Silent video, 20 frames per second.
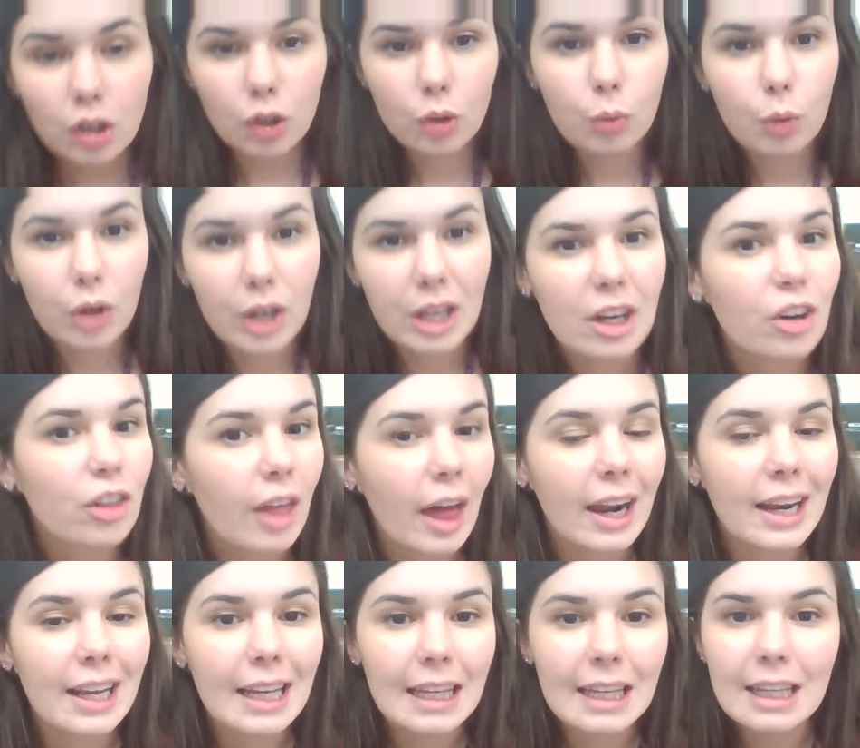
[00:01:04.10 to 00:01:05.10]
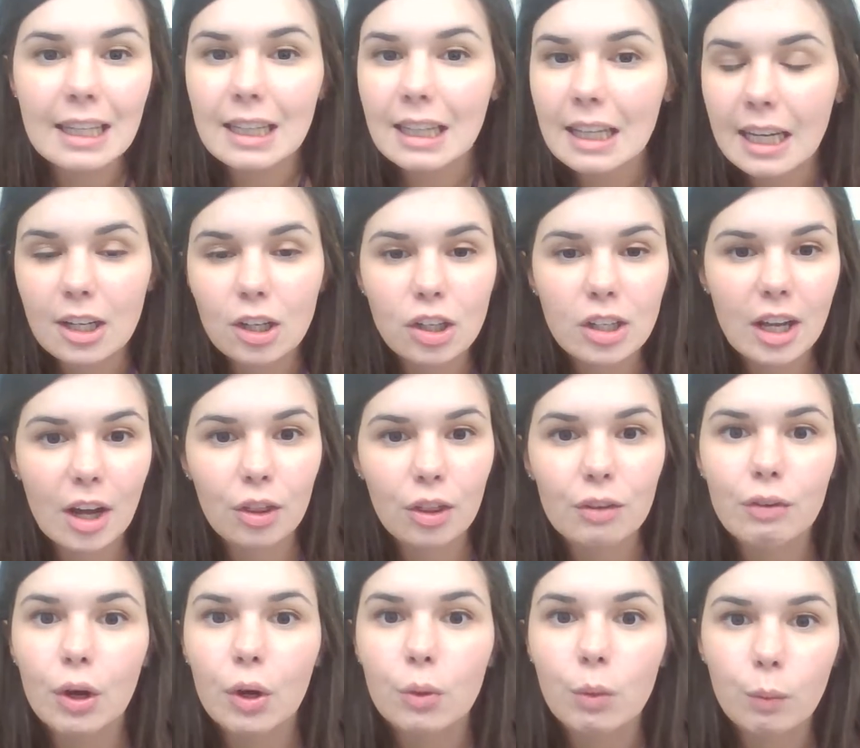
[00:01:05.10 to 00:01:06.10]
You will hear that again later down the
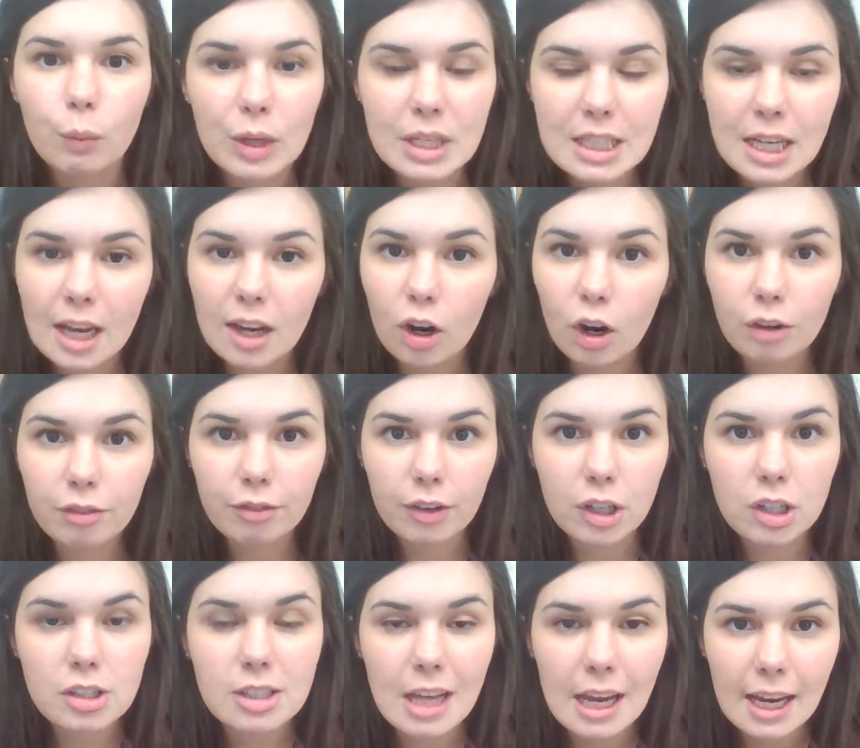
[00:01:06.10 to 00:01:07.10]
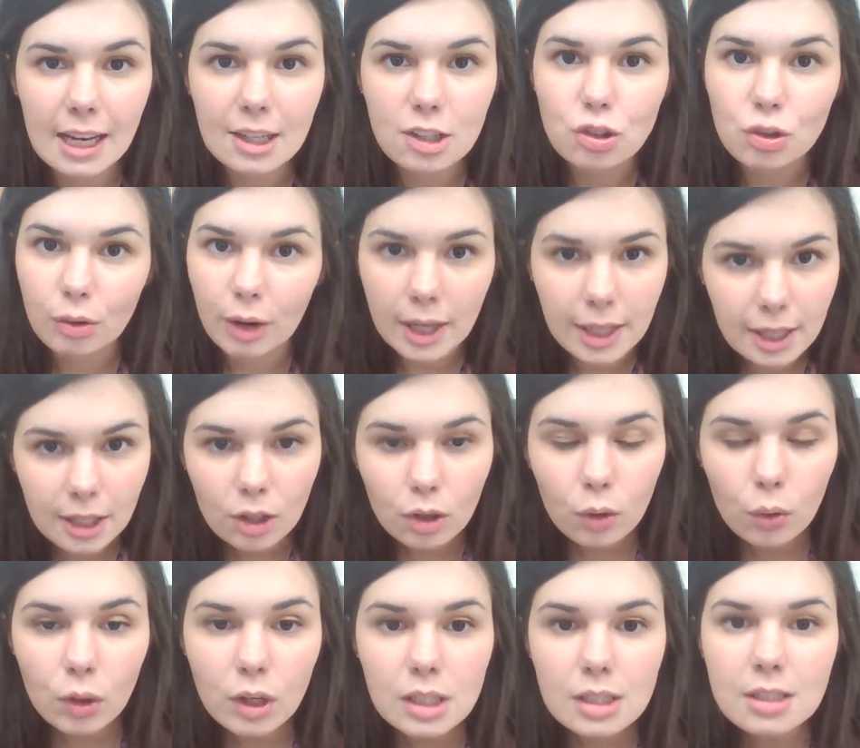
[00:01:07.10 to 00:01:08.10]
road when we take our first aid training
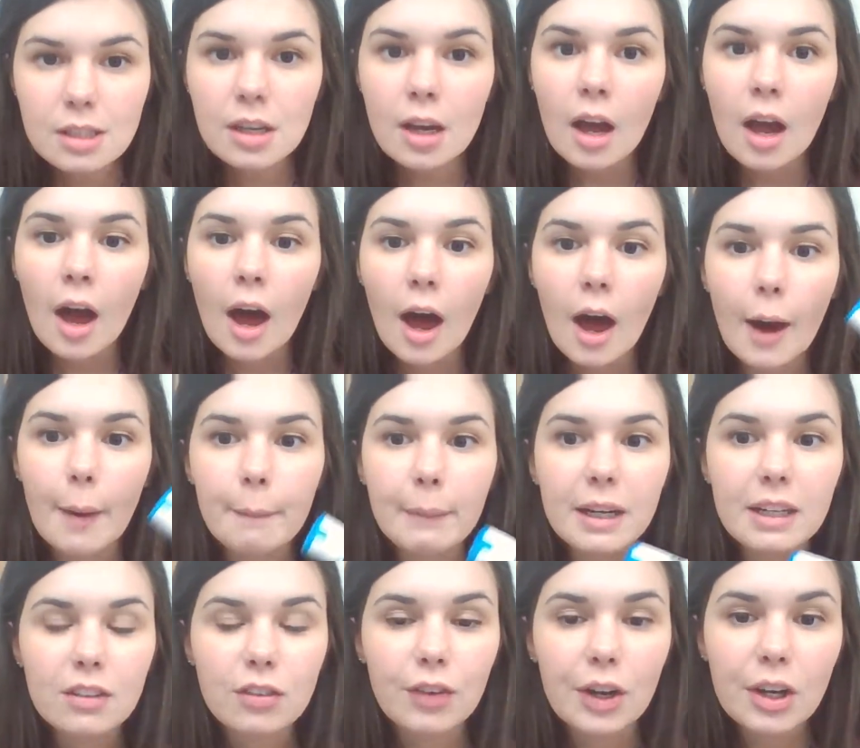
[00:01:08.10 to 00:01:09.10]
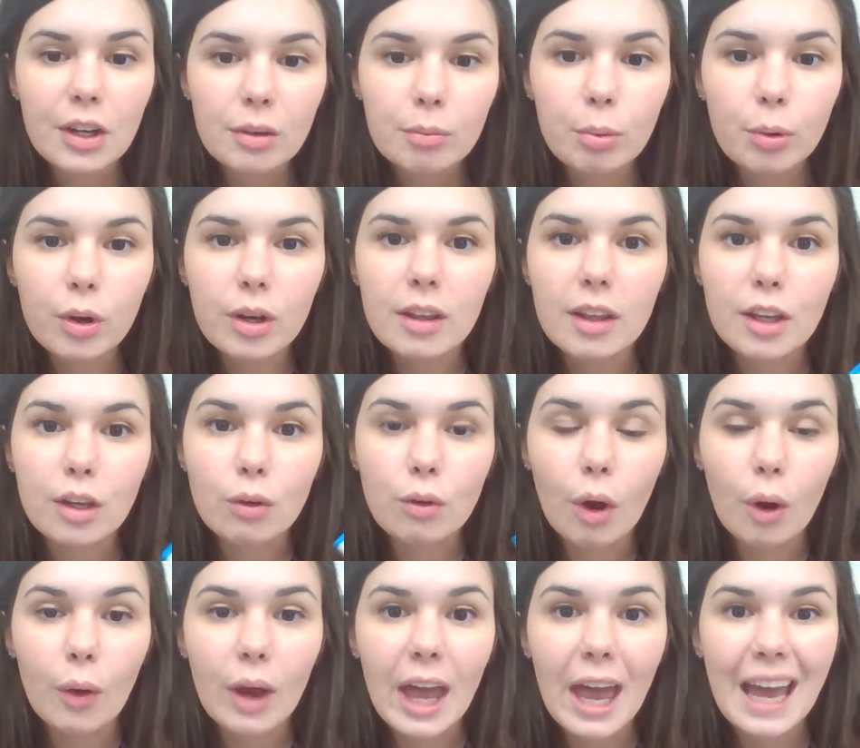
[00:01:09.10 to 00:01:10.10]
course, but it's very important that you
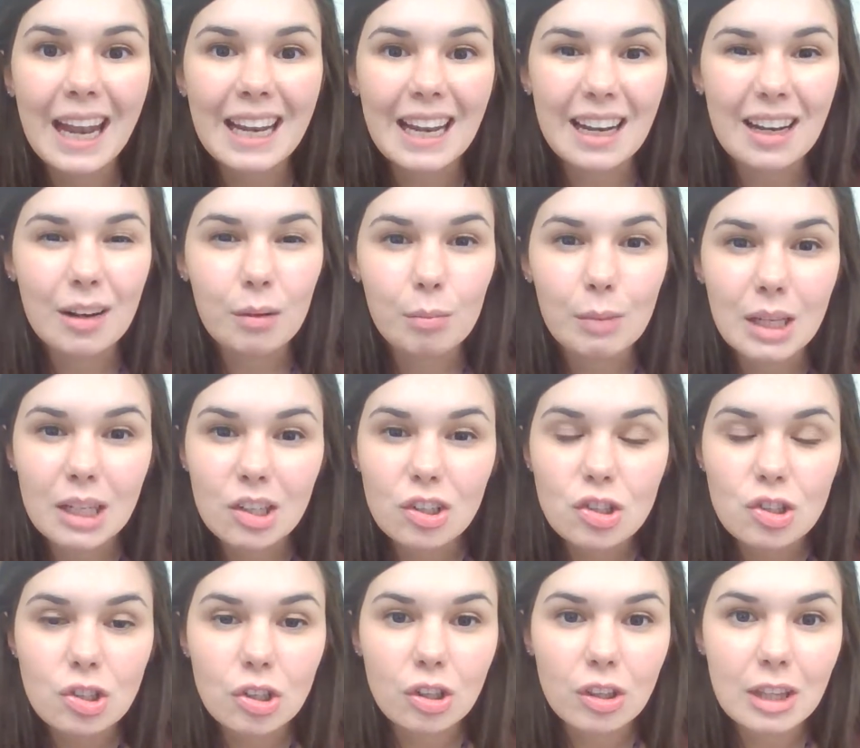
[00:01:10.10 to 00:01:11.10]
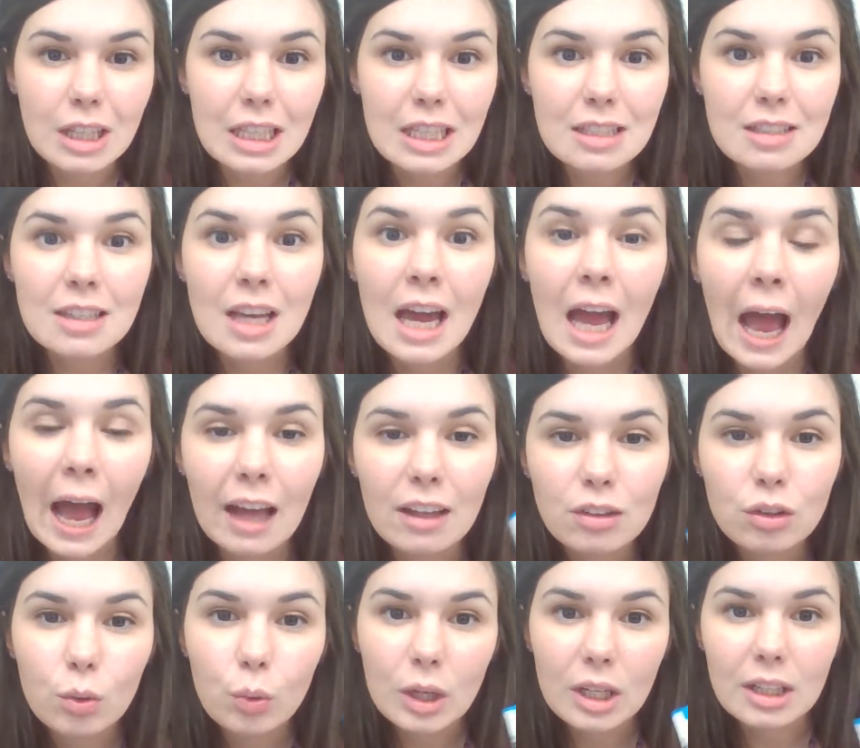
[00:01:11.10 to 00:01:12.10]
go ahead and administer this as
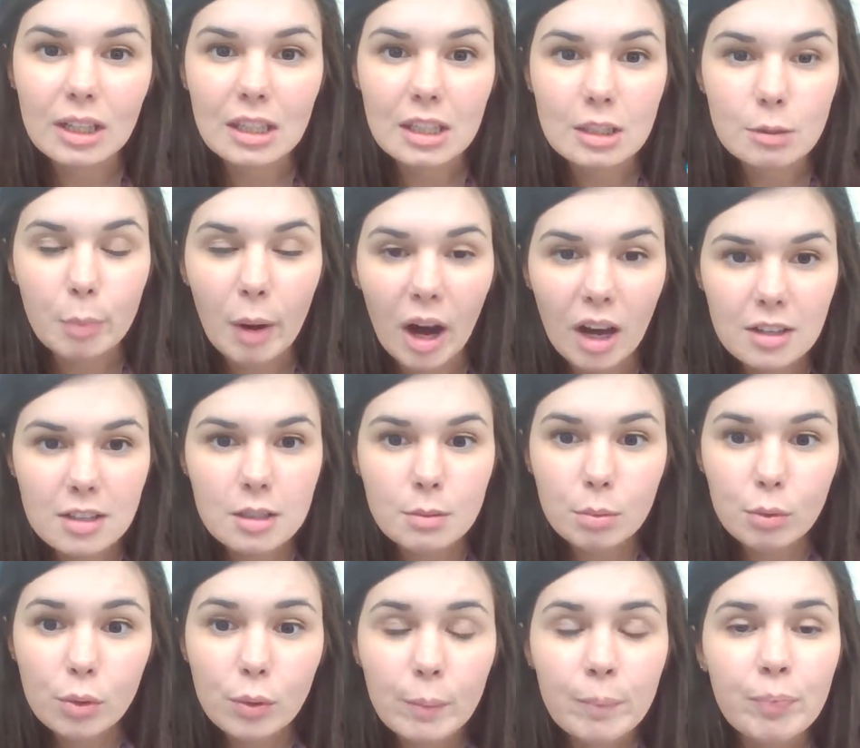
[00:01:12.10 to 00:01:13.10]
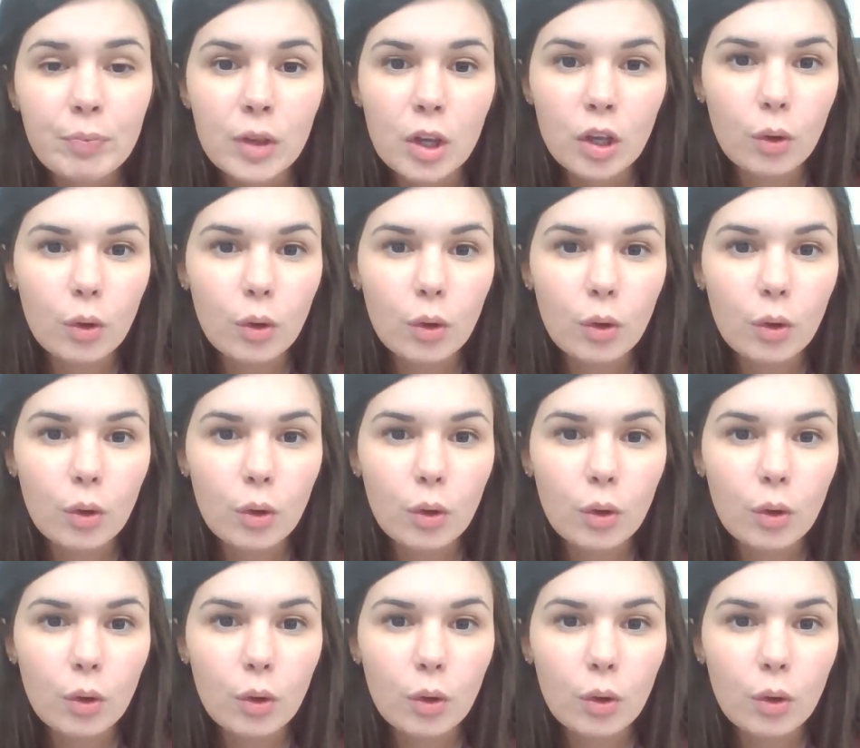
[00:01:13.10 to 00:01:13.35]
quickly as possible.